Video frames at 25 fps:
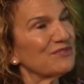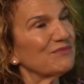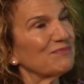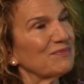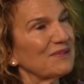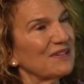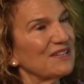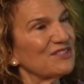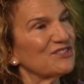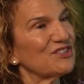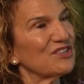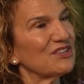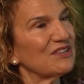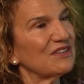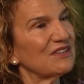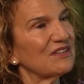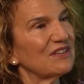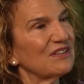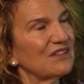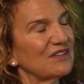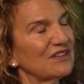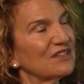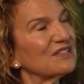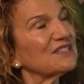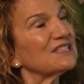of pleasure,
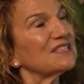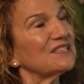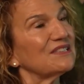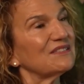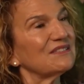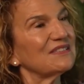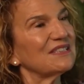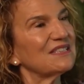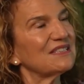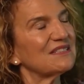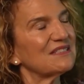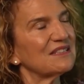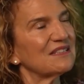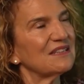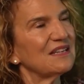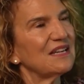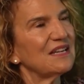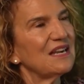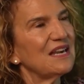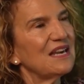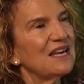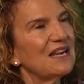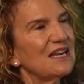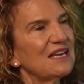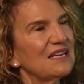her clitoris,
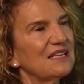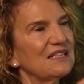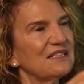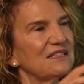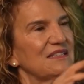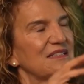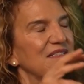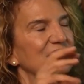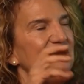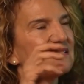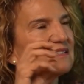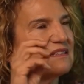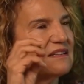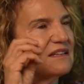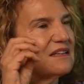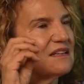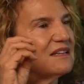is,